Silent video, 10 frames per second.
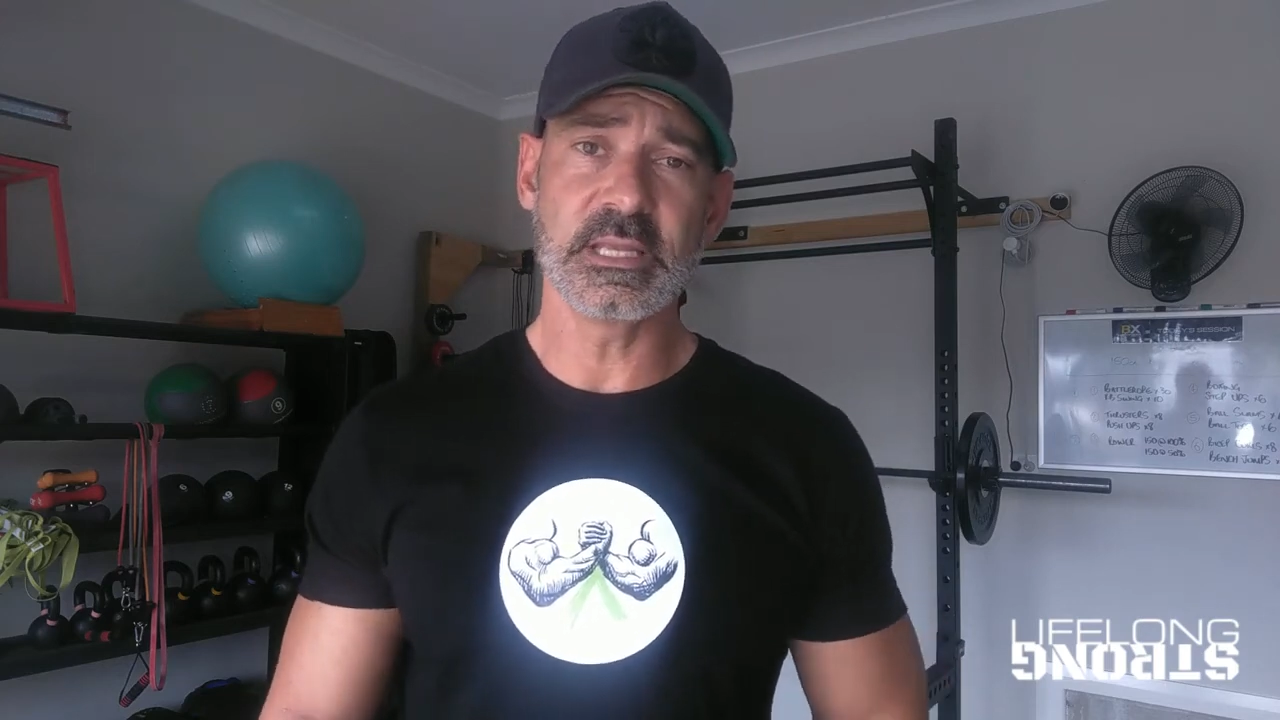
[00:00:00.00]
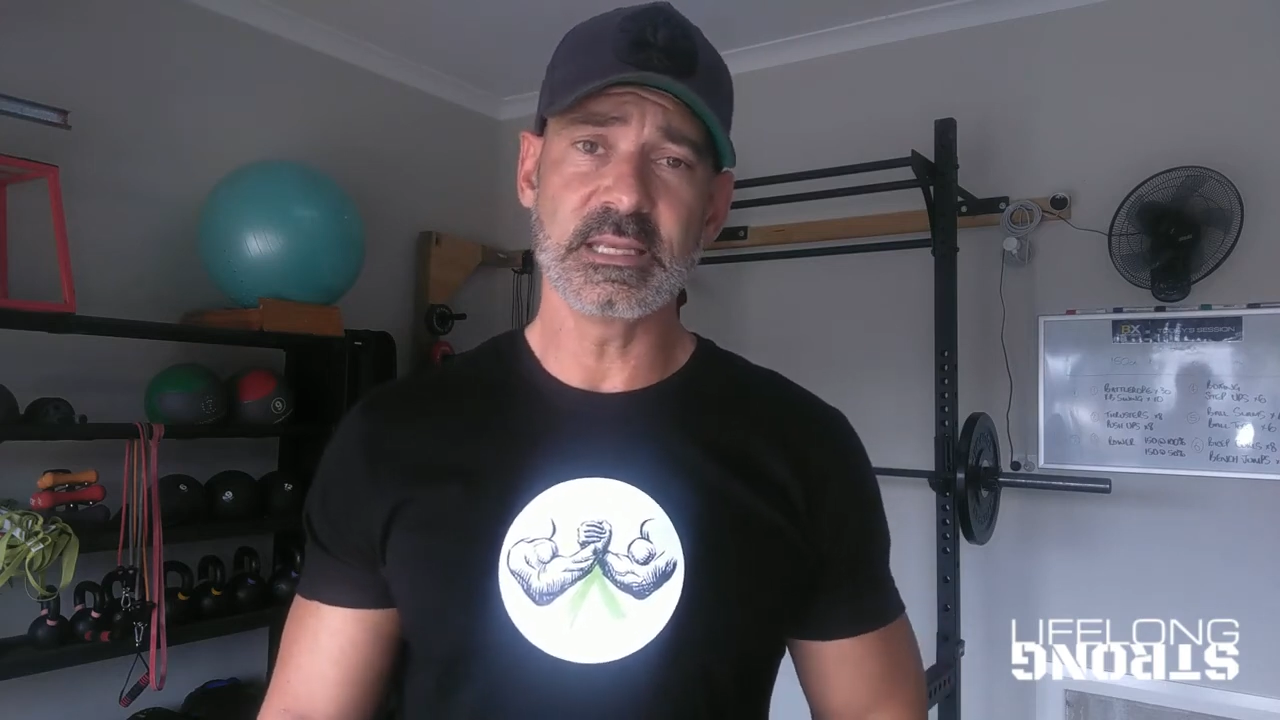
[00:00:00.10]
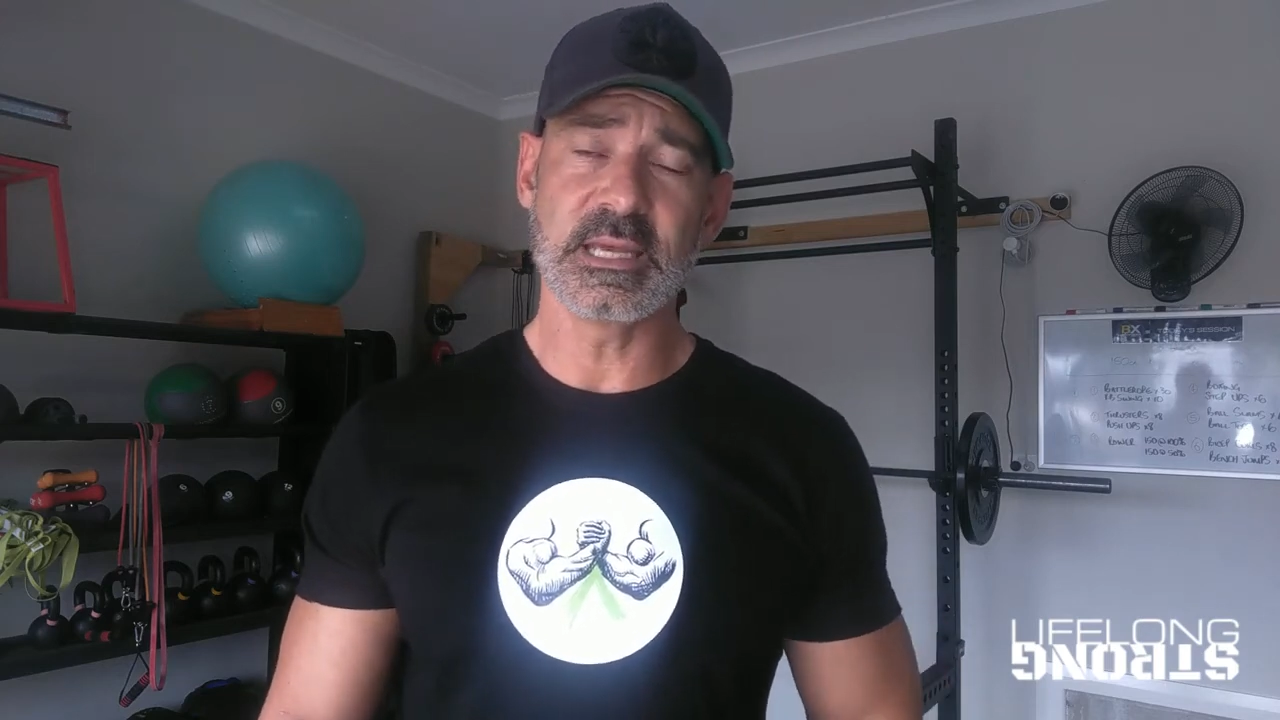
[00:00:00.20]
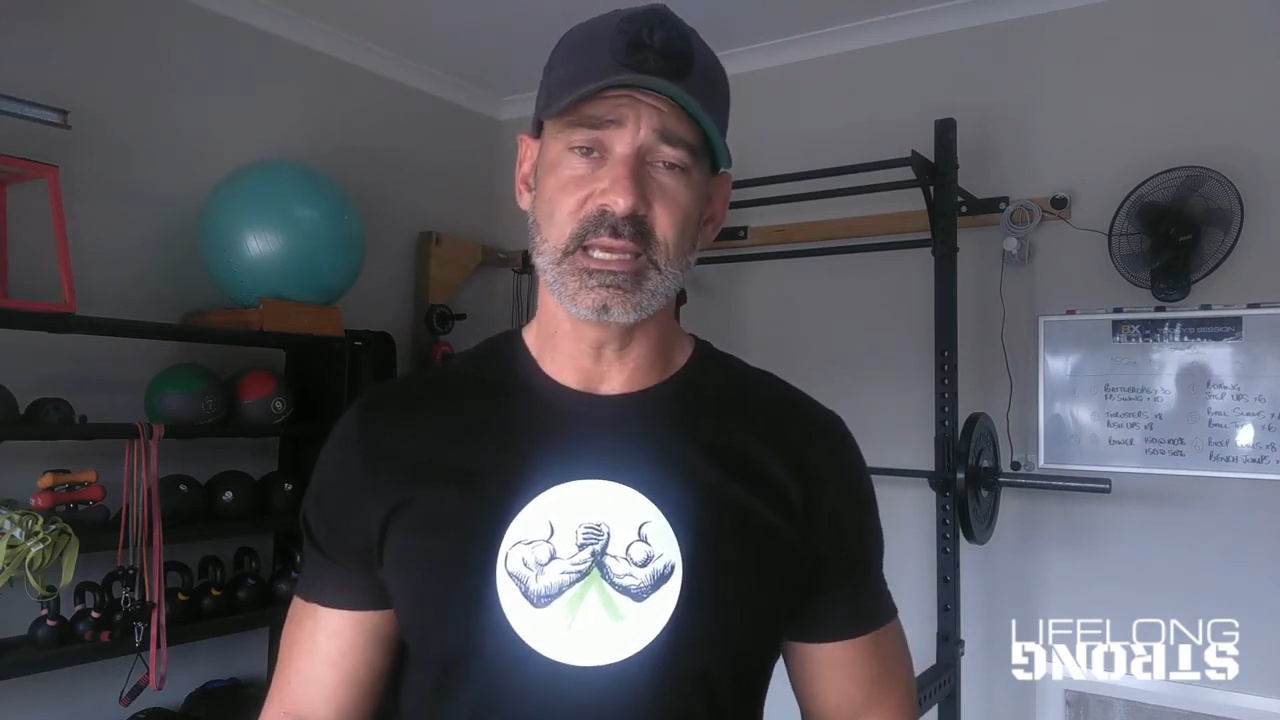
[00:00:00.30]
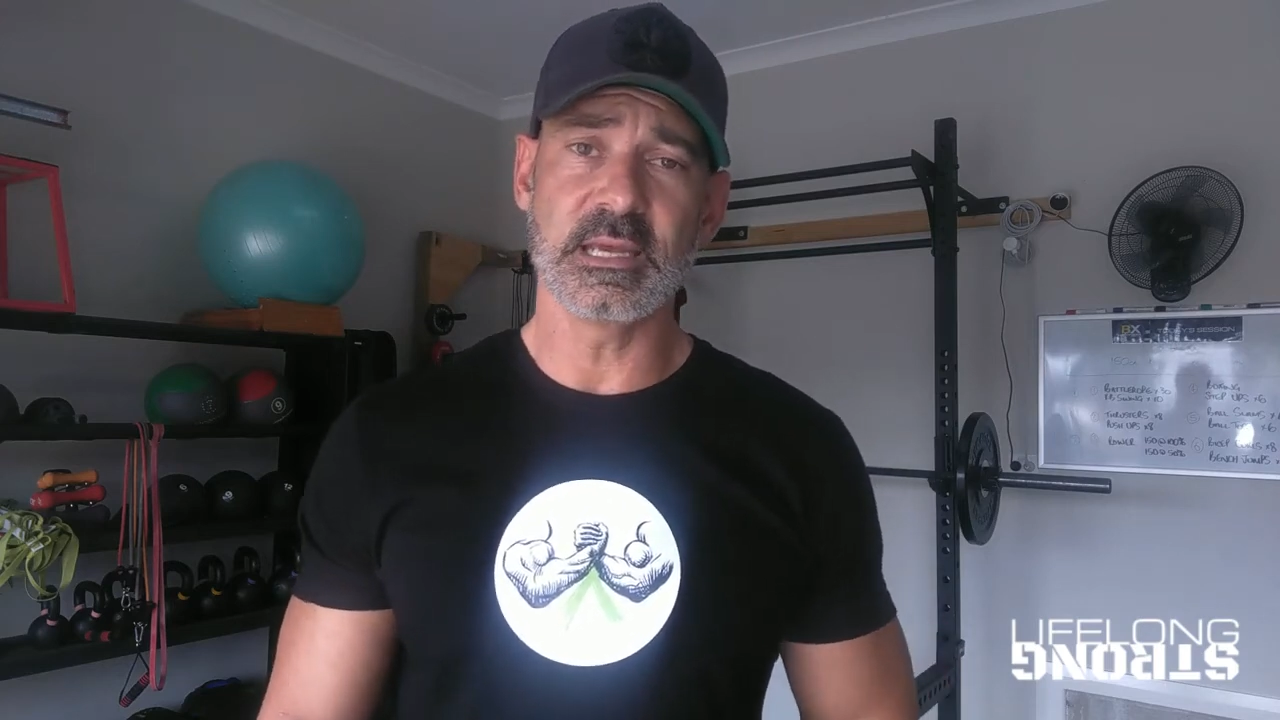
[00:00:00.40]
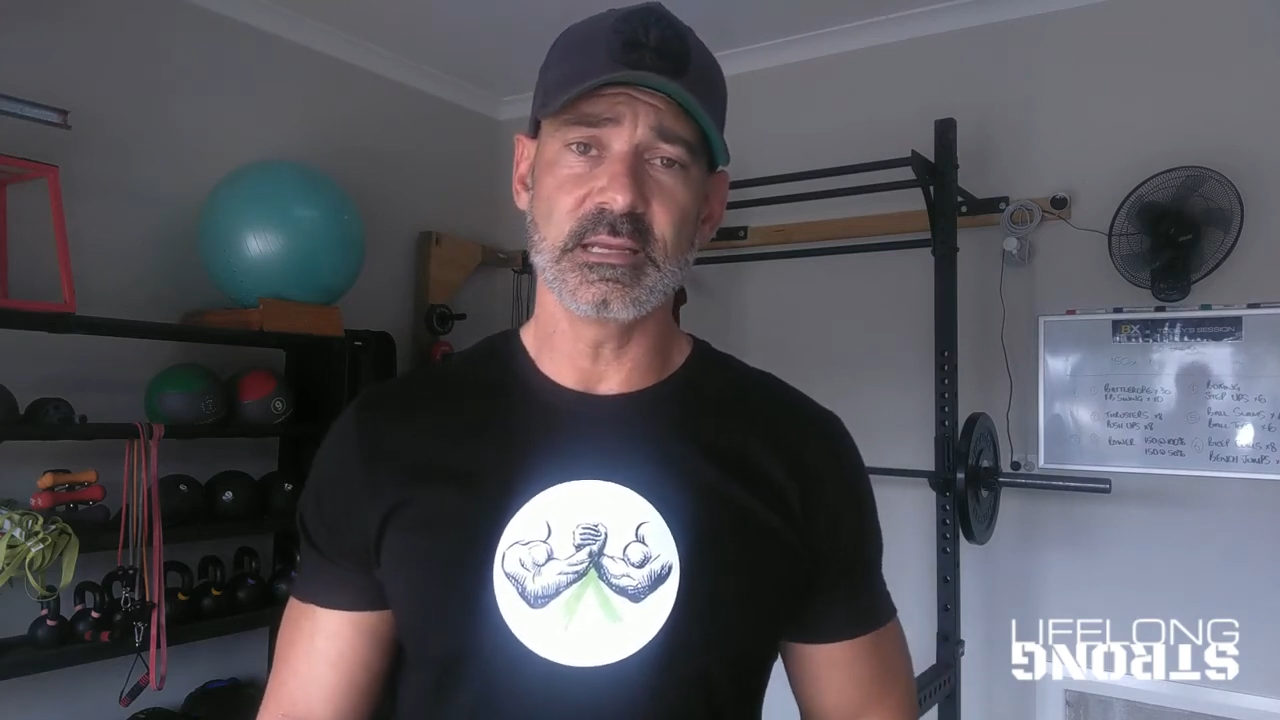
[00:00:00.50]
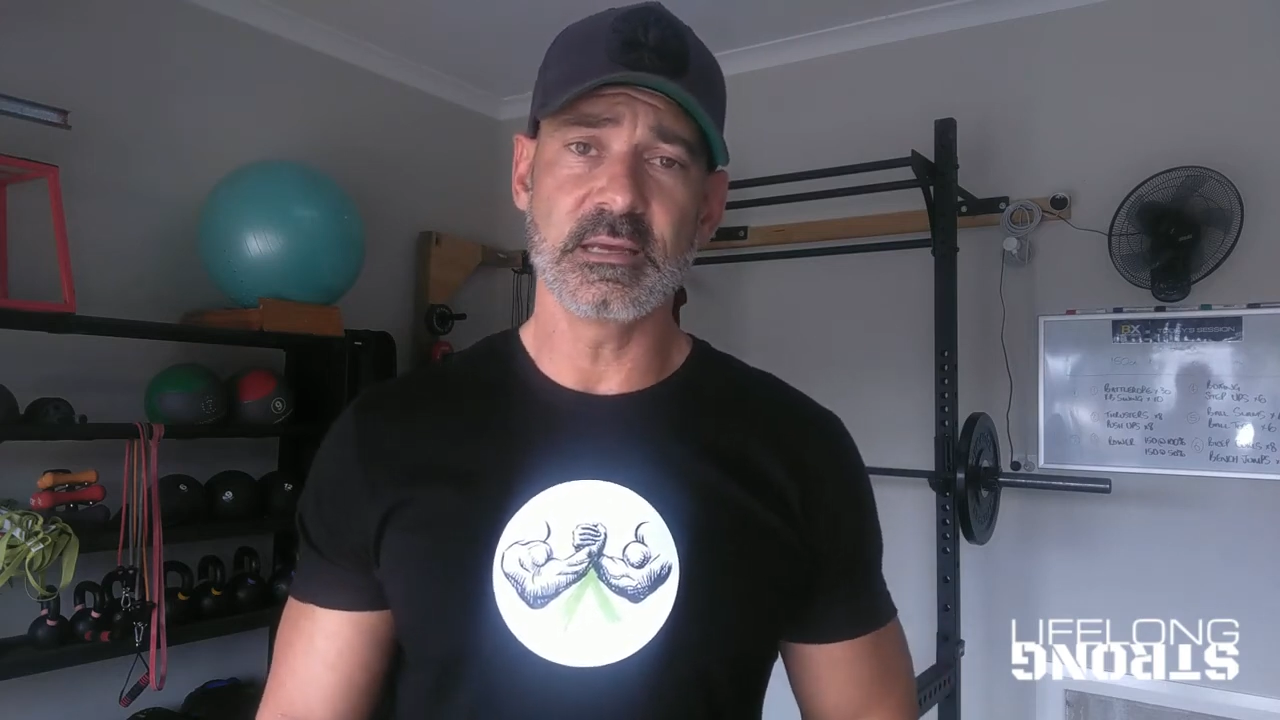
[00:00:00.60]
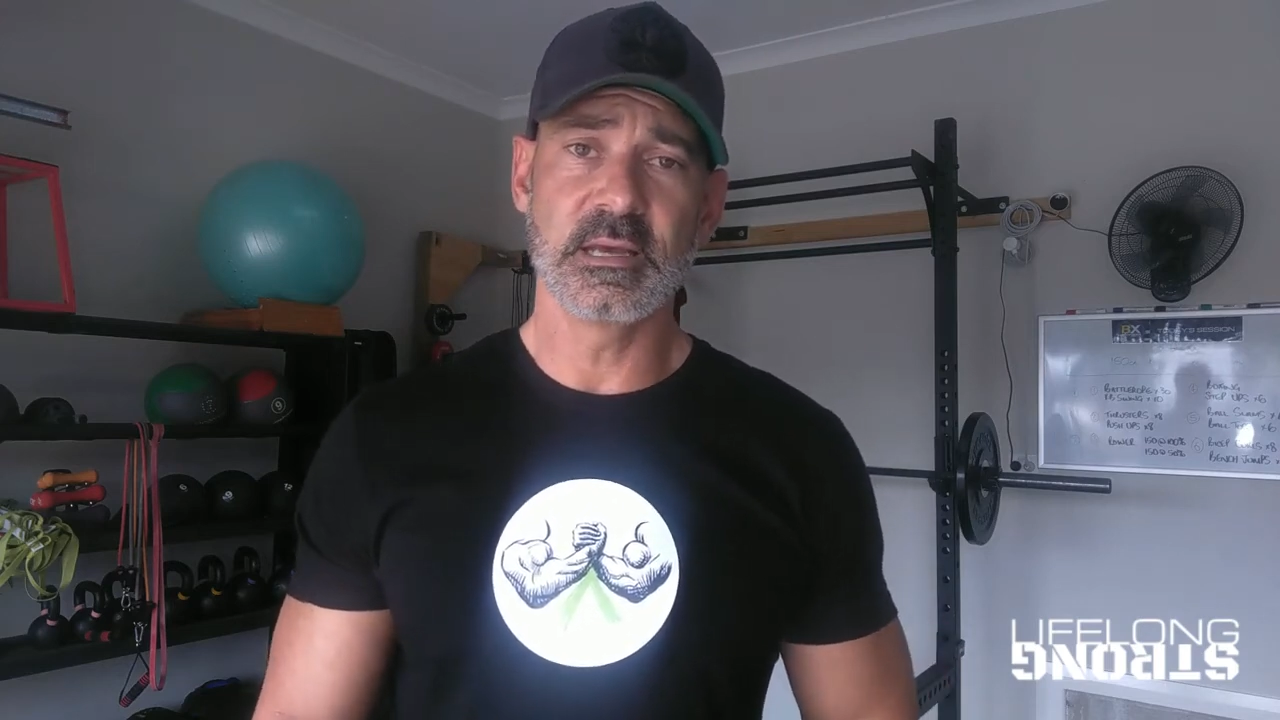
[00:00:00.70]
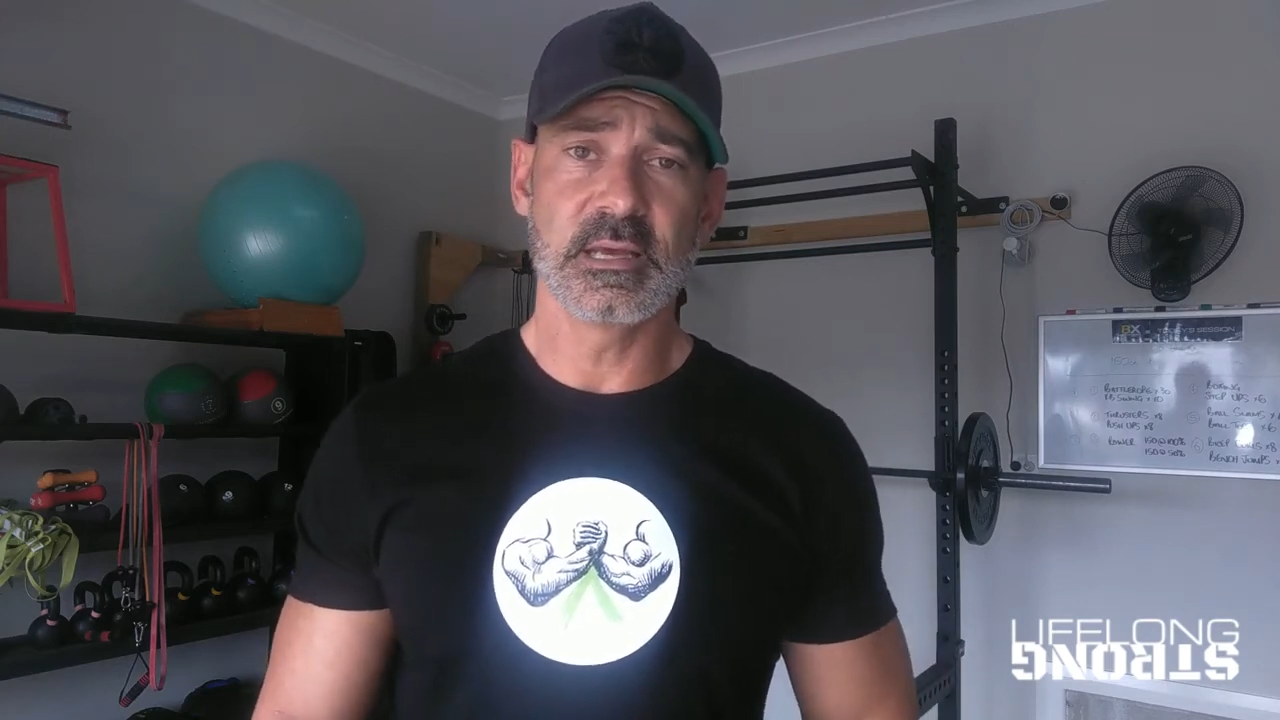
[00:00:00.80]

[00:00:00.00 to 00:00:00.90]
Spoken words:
need